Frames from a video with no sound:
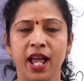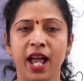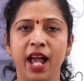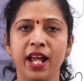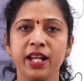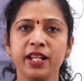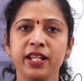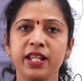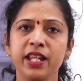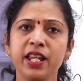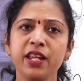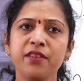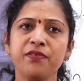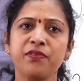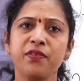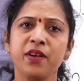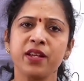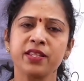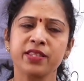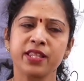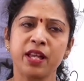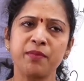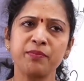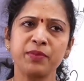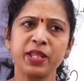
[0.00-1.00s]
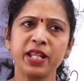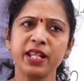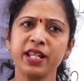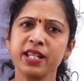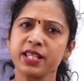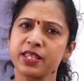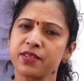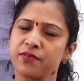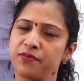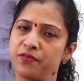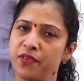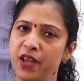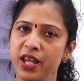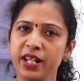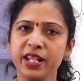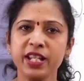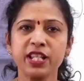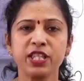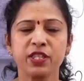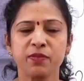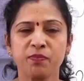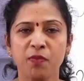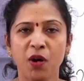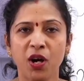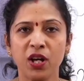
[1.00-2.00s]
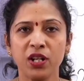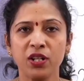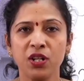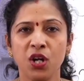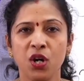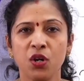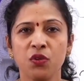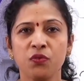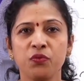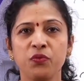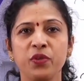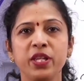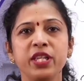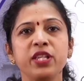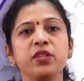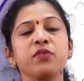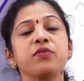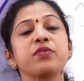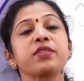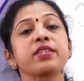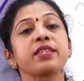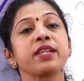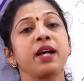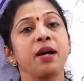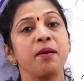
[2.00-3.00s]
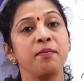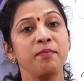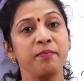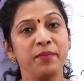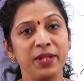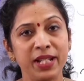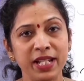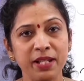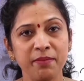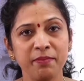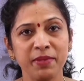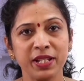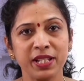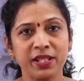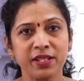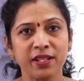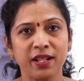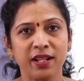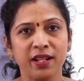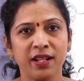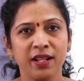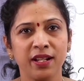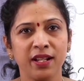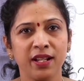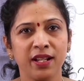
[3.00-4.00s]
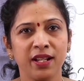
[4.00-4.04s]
And if something is very small, we use millimeter.